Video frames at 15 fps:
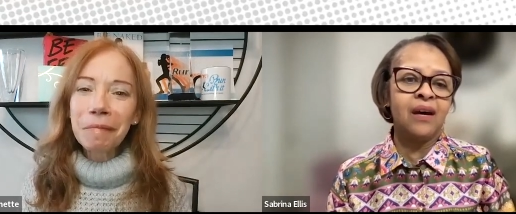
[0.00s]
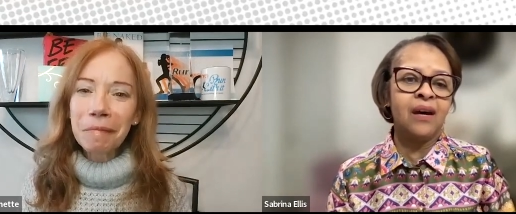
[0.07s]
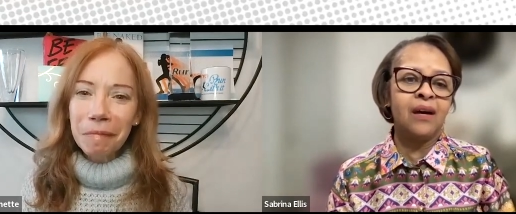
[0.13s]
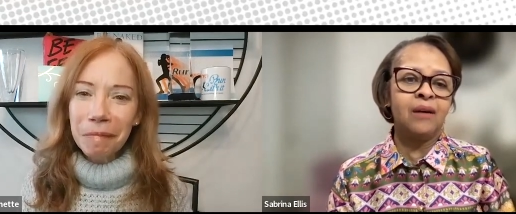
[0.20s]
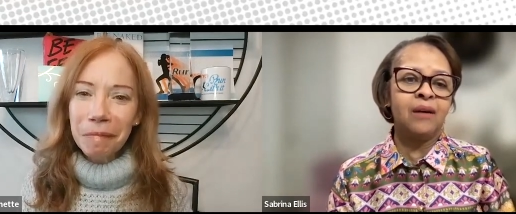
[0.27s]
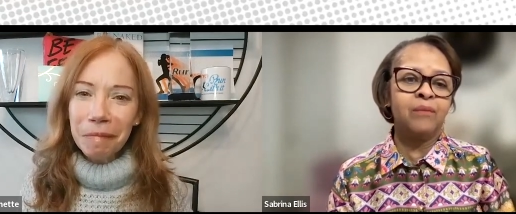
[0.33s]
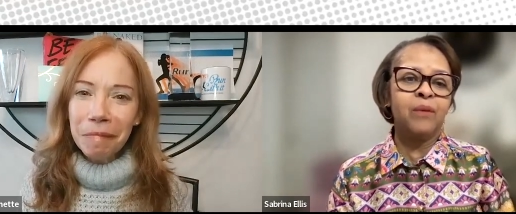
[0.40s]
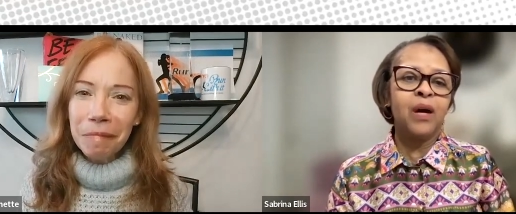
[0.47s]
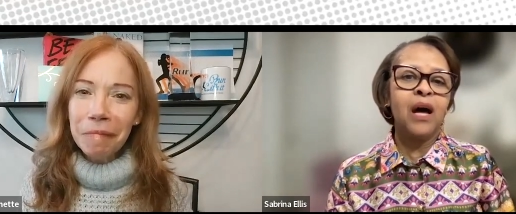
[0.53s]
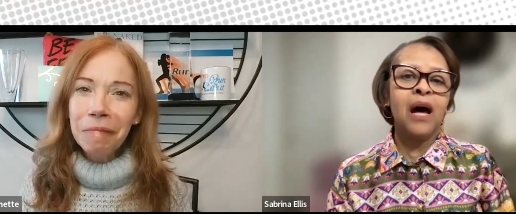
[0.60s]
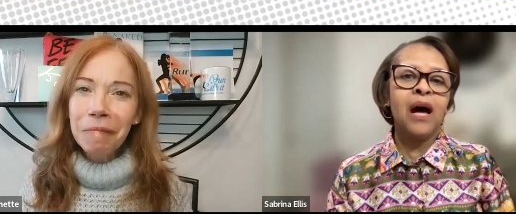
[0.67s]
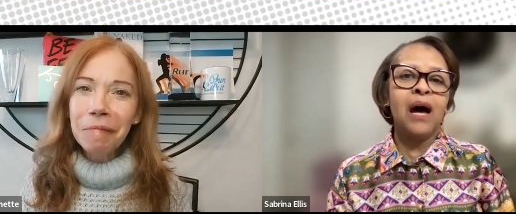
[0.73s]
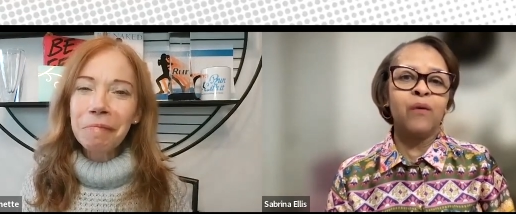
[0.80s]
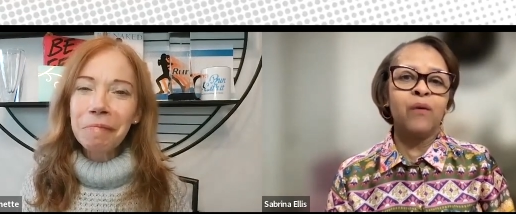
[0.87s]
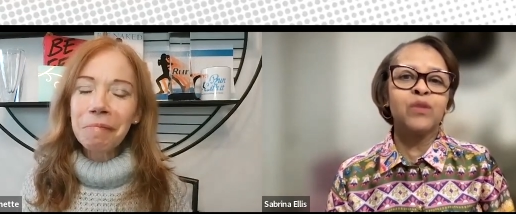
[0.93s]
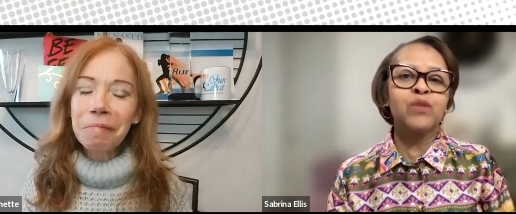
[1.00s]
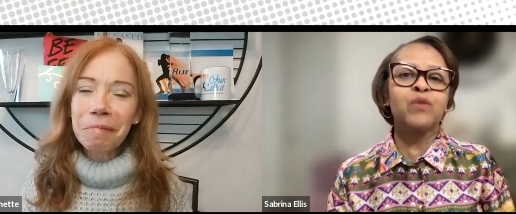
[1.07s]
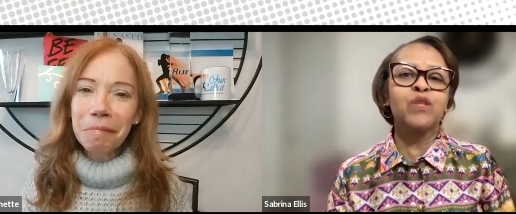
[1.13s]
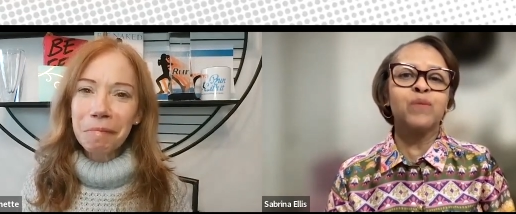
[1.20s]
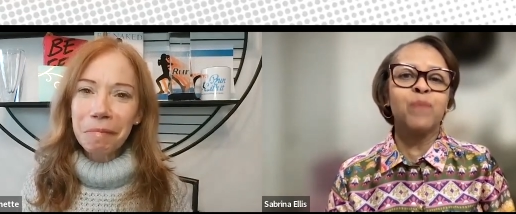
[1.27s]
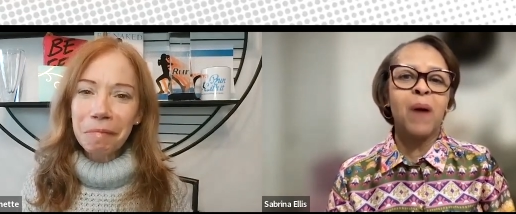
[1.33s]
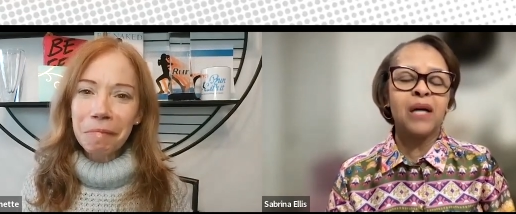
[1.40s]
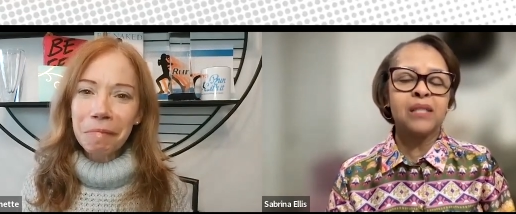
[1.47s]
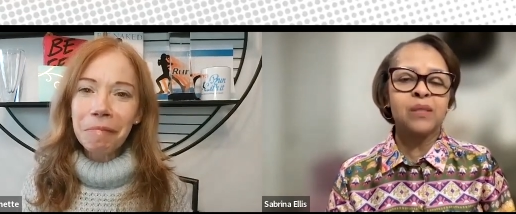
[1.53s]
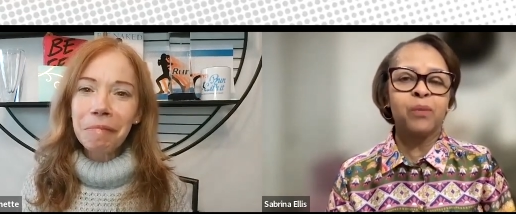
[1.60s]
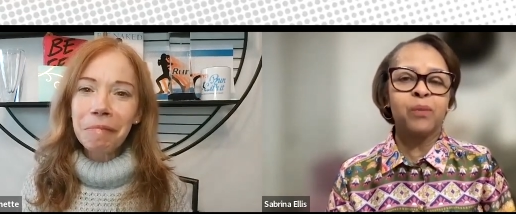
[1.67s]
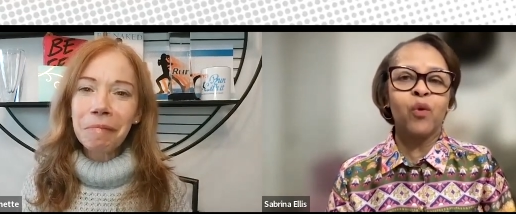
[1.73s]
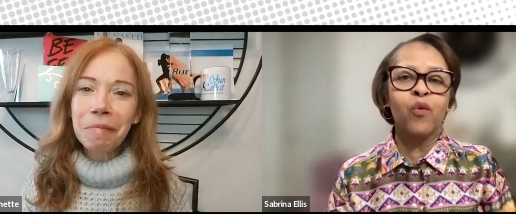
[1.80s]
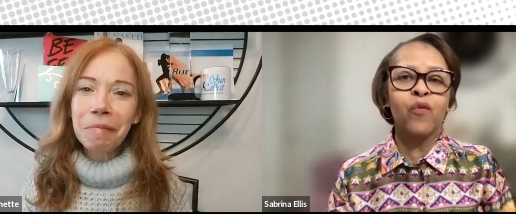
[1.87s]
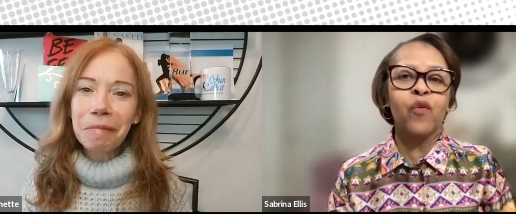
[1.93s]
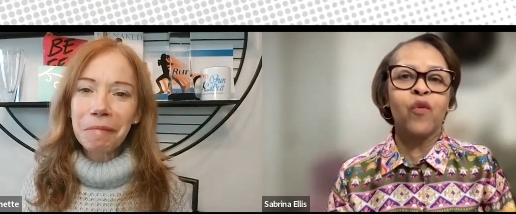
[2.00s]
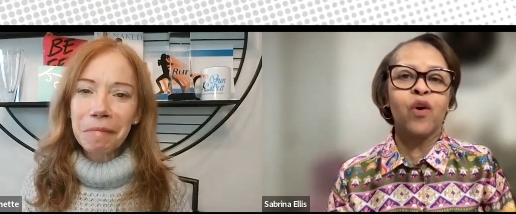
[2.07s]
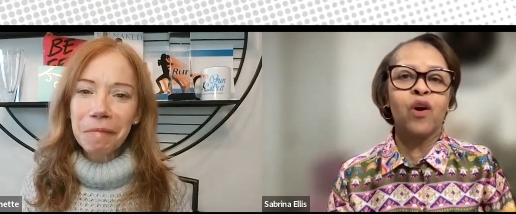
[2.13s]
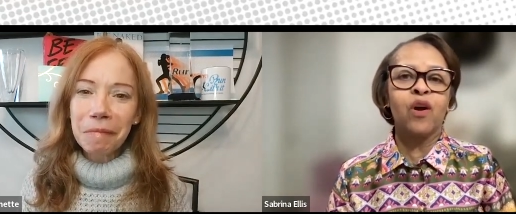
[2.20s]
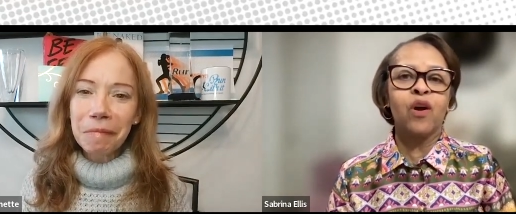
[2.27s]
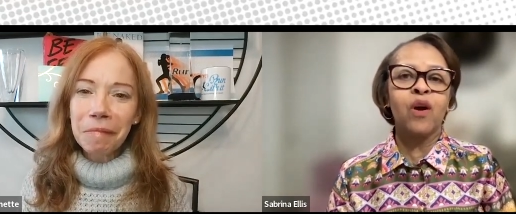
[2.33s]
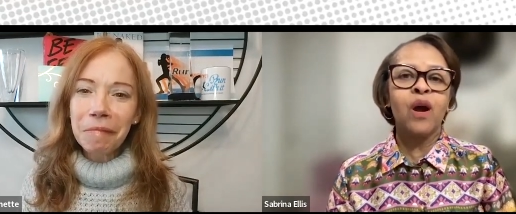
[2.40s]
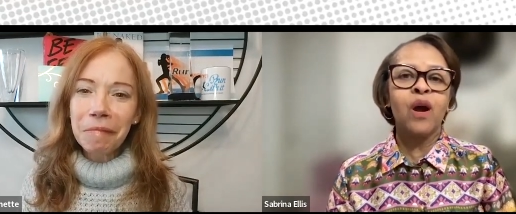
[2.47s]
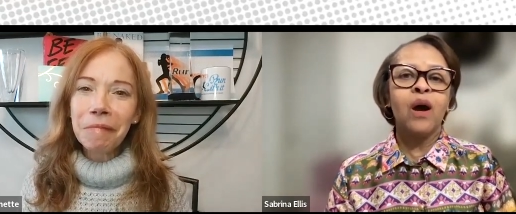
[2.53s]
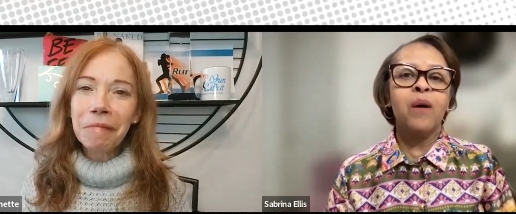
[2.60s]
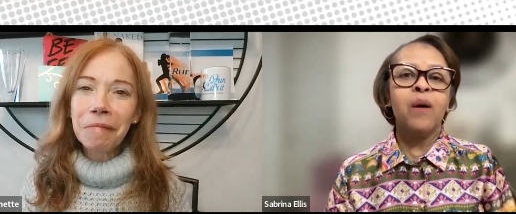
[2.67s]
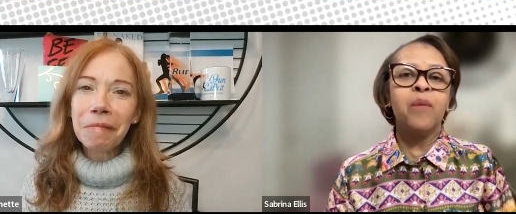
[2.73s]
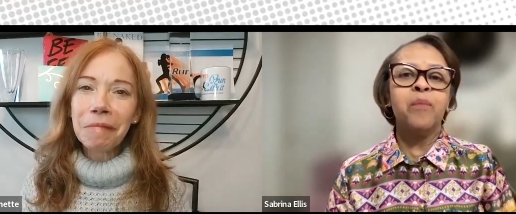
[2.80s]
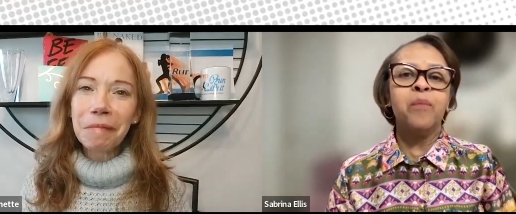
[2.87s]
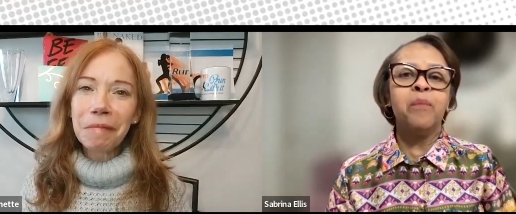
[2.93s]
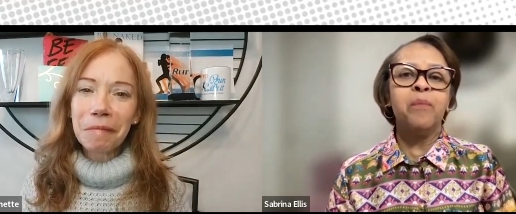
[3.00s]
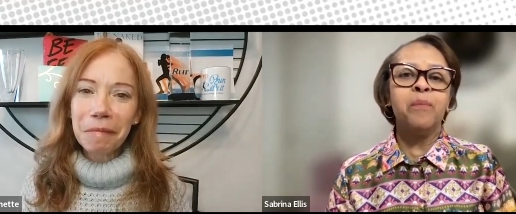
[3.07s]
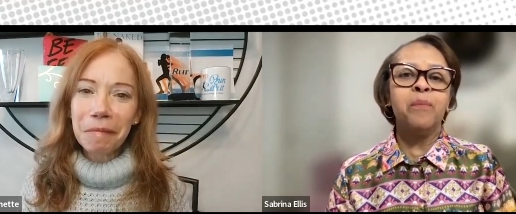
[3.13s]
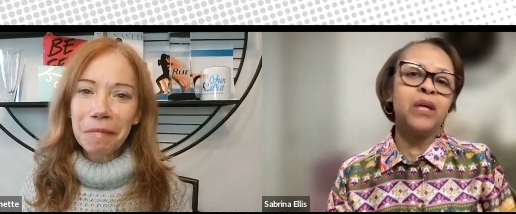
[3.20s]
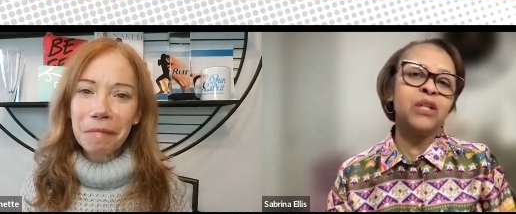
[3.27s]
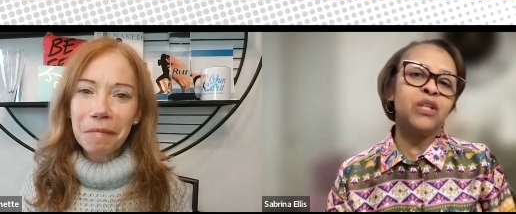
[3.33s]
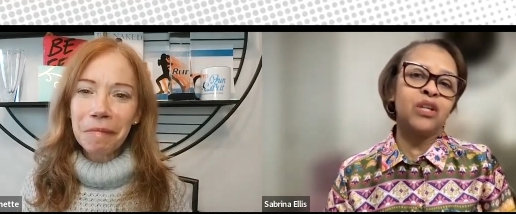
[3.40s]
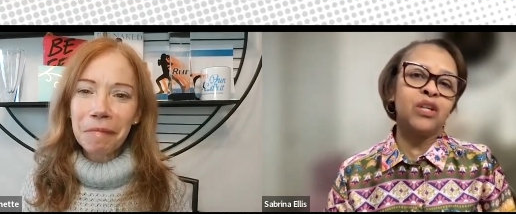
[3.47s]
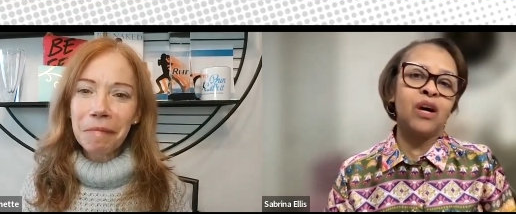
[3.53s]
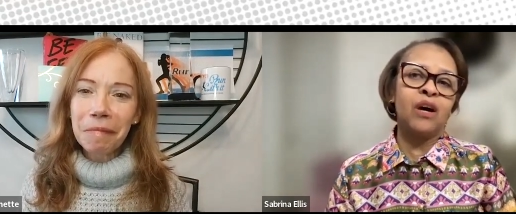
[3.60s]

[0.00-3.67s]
Speaker 1: um, I was responsible for much